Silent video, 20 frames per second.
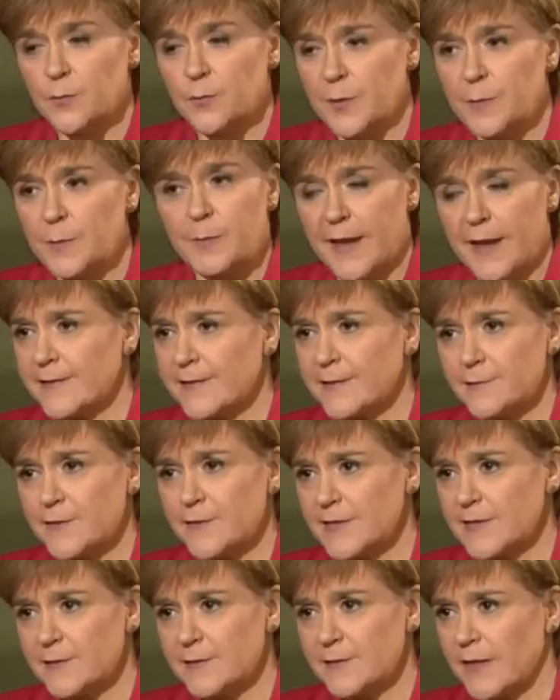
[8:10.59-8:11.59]
it would be better
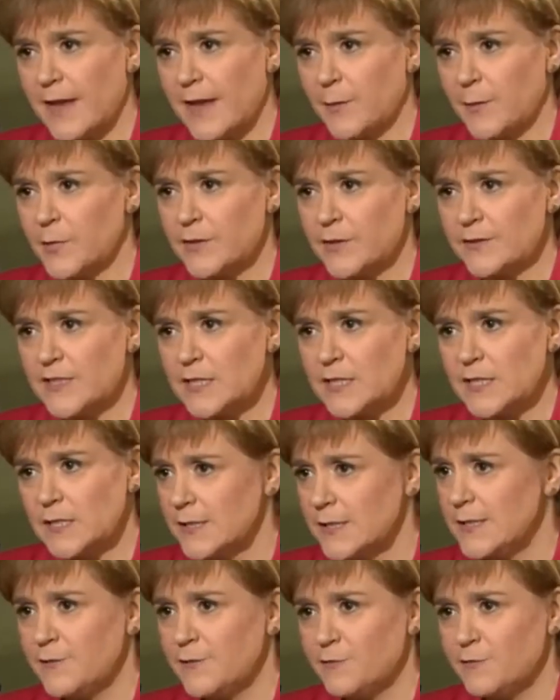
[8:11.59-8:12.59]
for David Cameron to
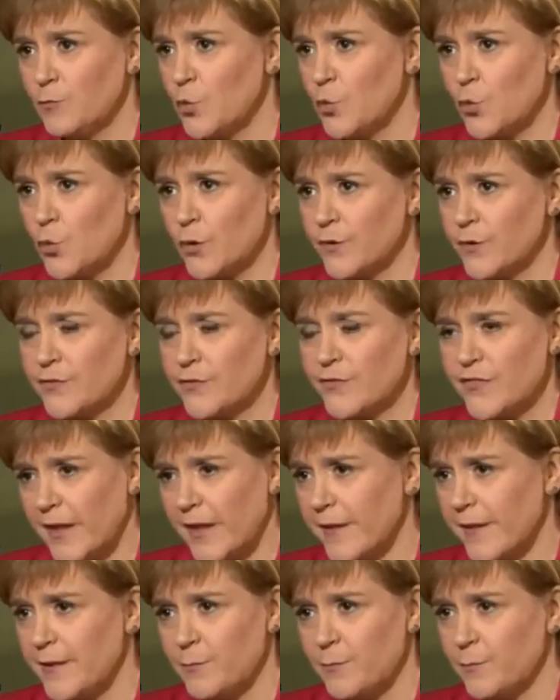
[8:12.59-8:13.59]
leave more
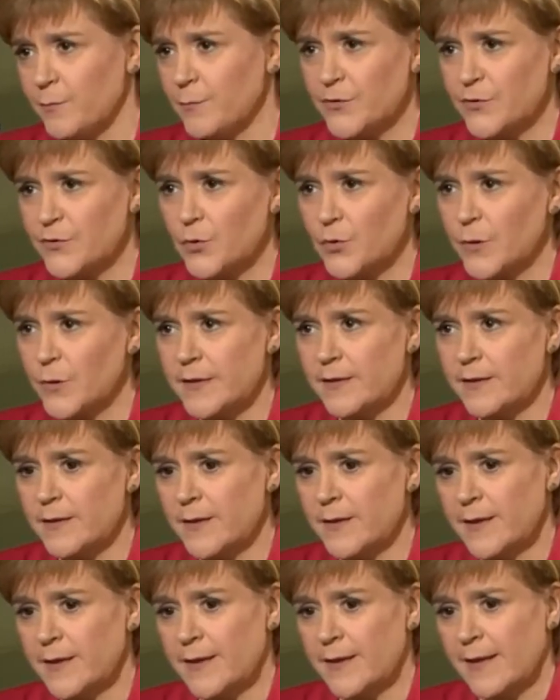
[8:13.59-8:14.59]
time between,
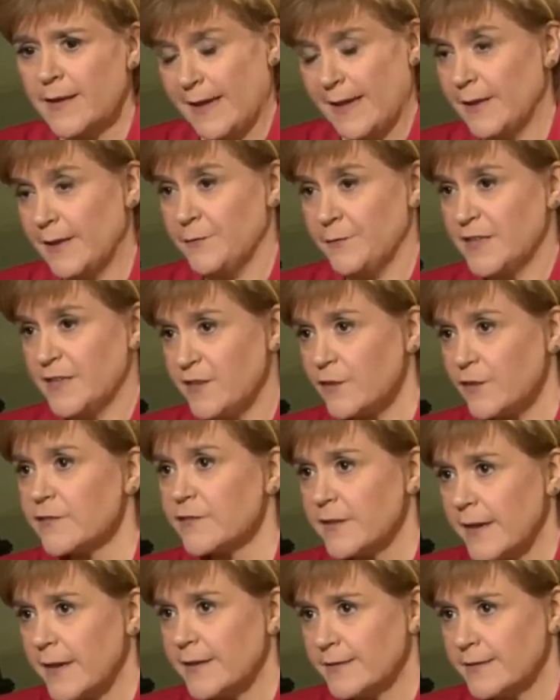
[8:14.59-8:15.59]
if he
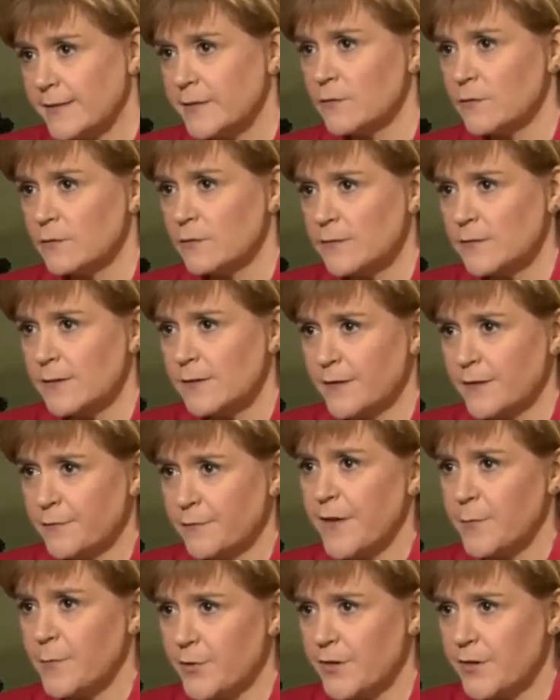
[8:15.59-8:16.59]
does get a deal at
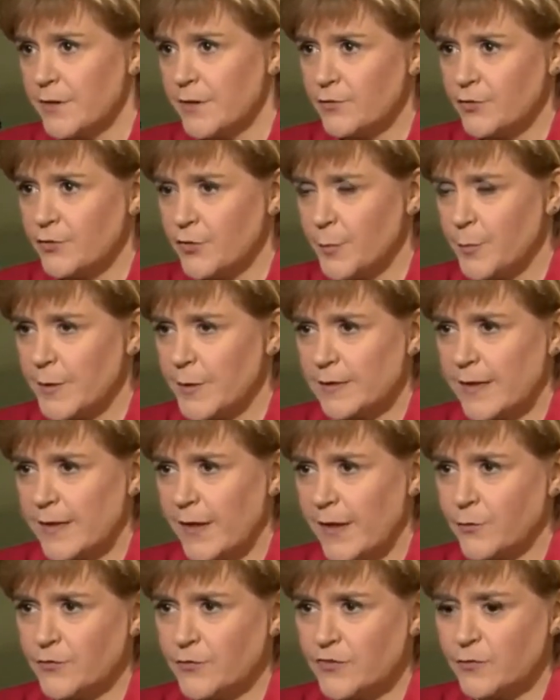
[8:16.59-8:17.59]
the February
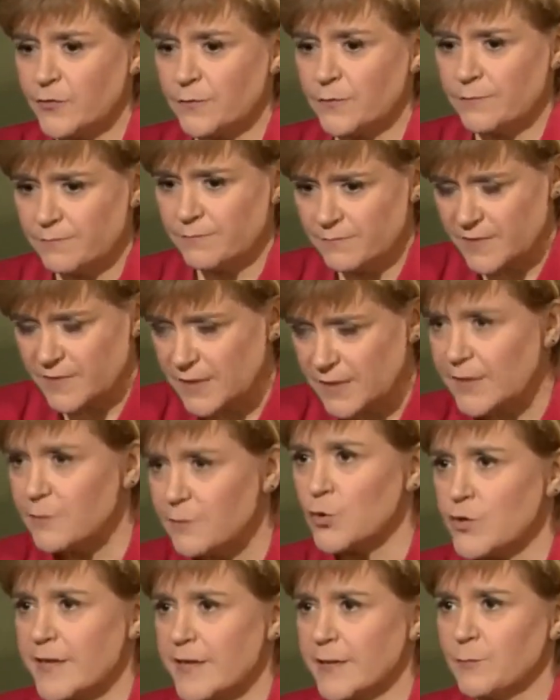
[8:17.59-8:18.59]
European Council, to
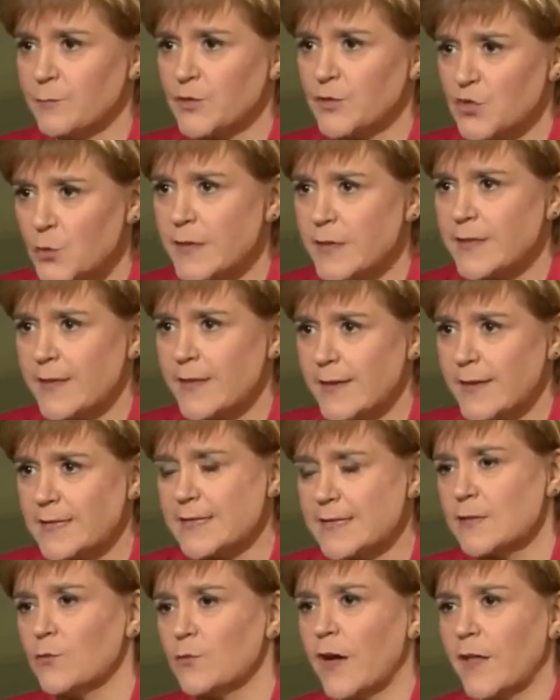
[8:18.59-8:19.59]
leave more time between
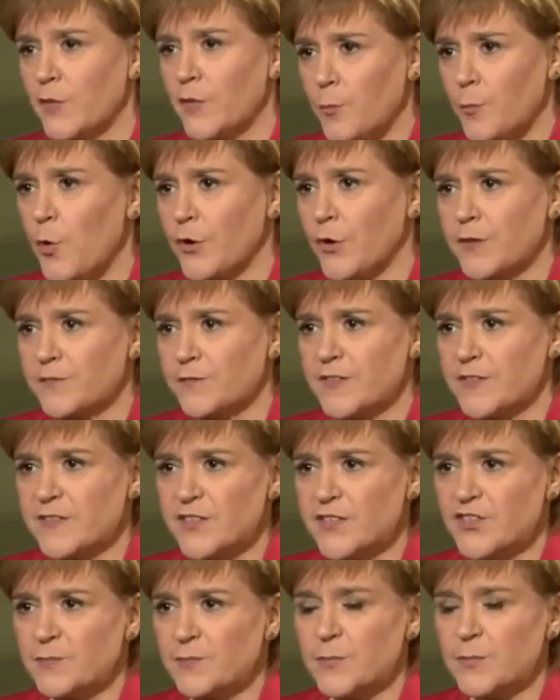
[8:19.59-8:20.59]
that deal and the point of
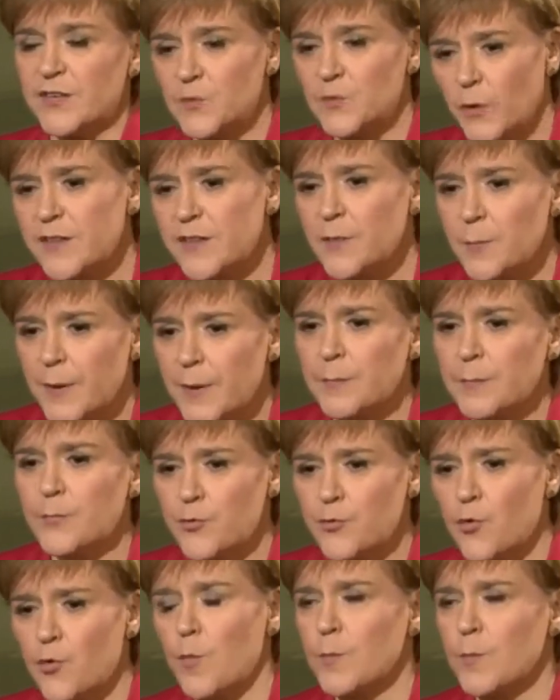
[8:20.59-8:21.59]
decision. Because one of the big
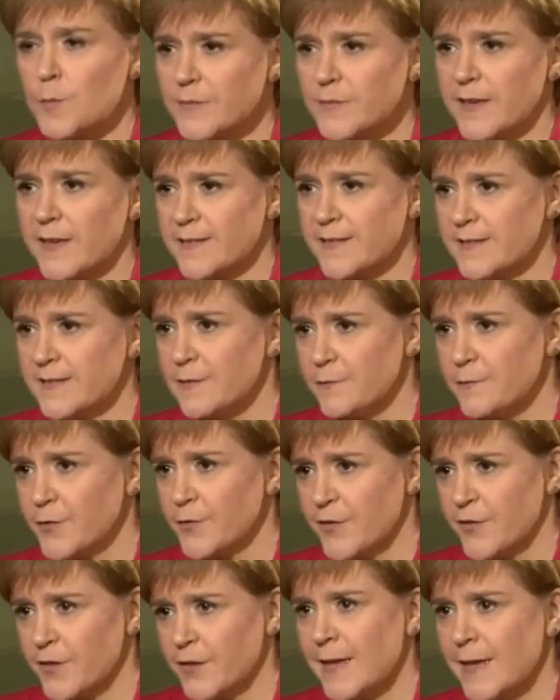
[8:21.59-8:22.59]
problems I see
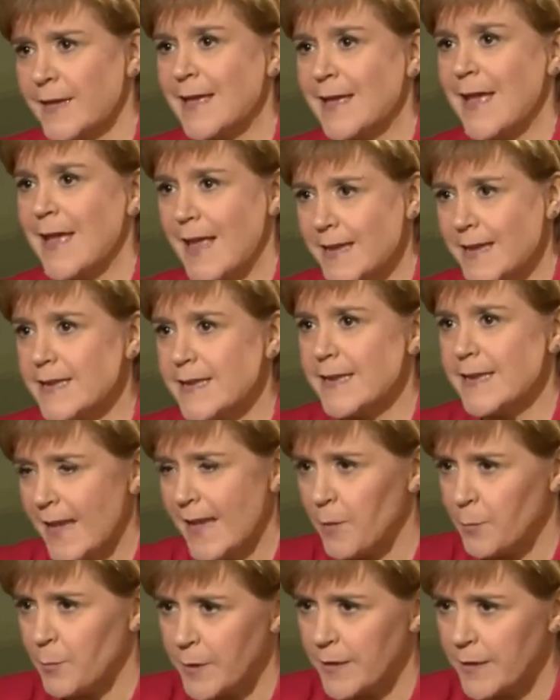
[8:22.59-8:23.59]
for the In
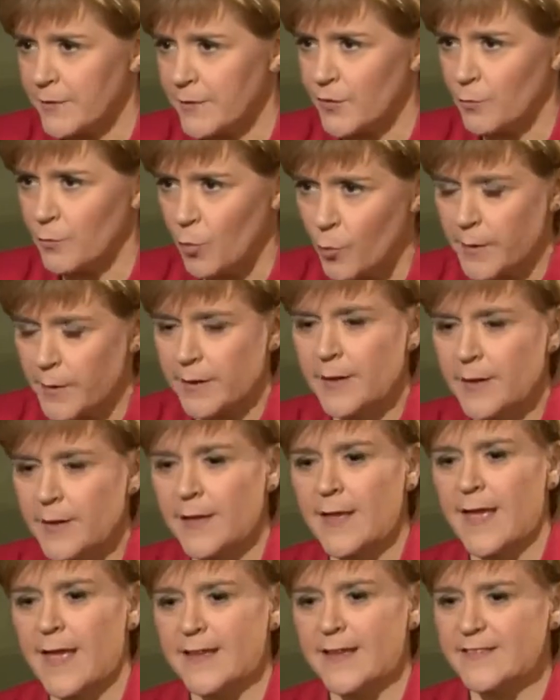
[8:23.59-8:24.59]
campaign at the moment
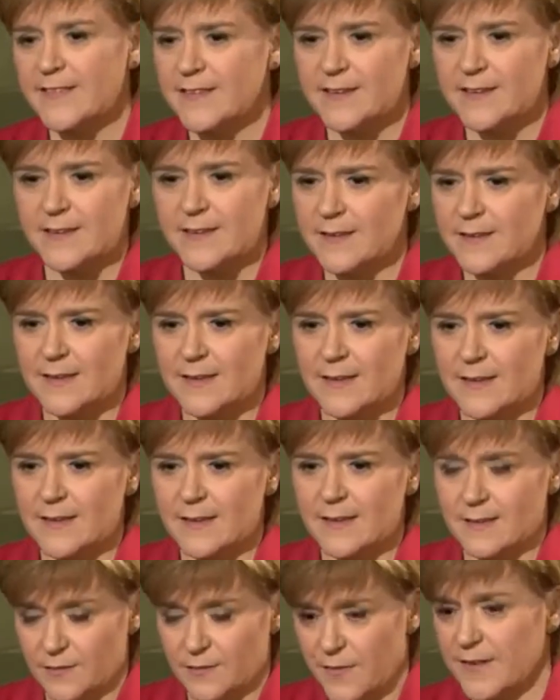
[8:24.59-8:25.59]
is that,
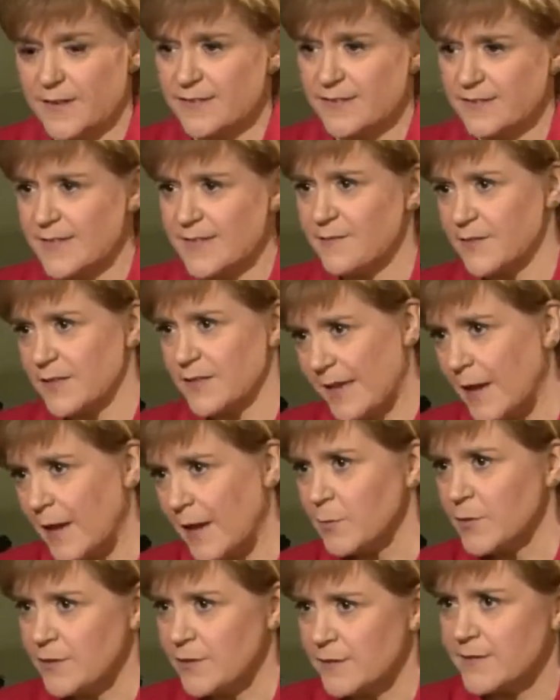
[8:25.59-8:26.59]
as far as David
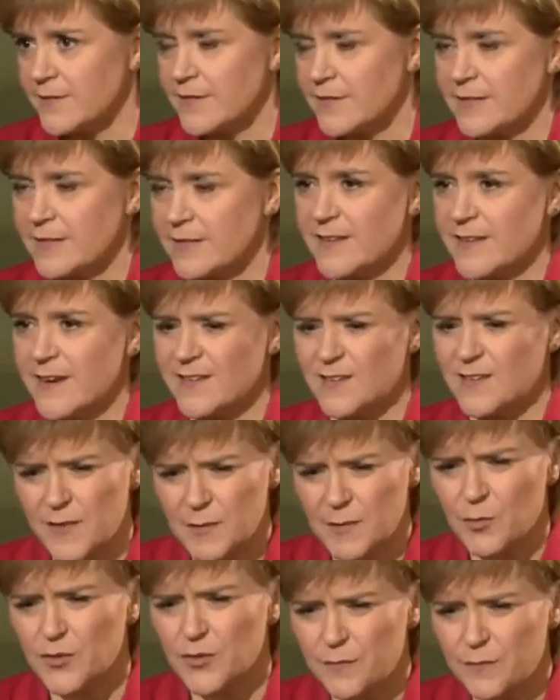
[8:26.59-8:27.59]
Cameron is concerned, it's
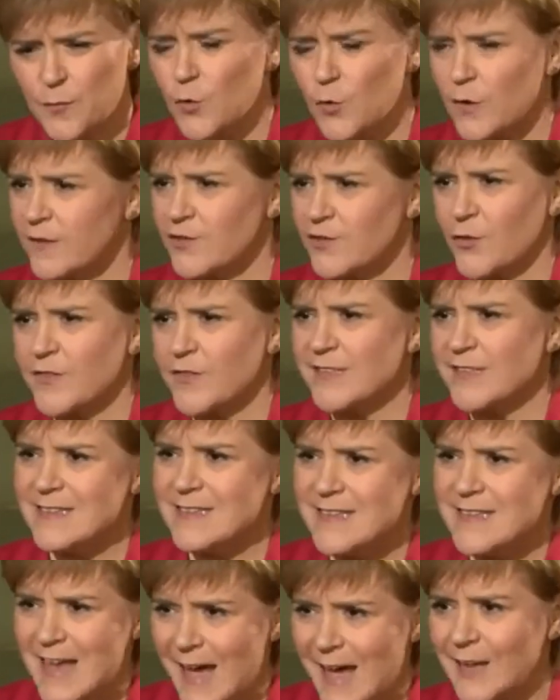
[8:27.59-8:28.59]
very much focused on
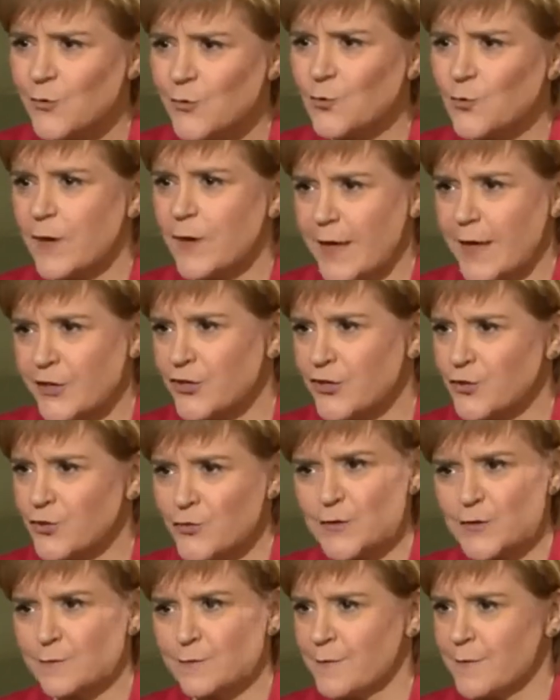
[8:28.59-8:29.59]
these narrow
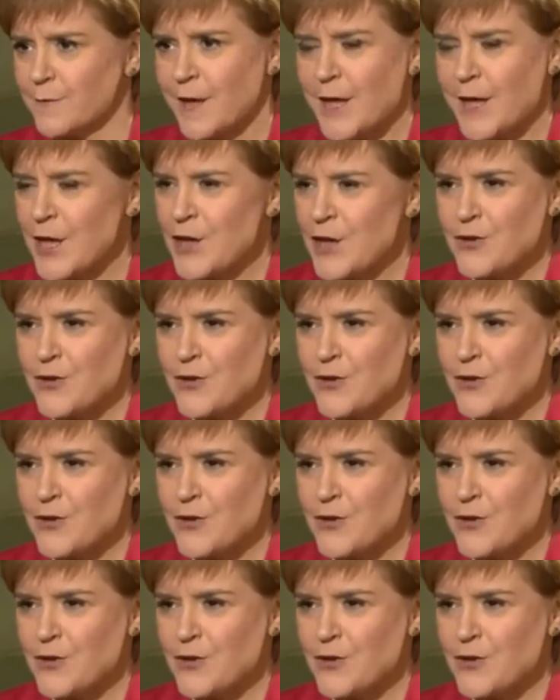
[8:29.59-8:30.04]
issues of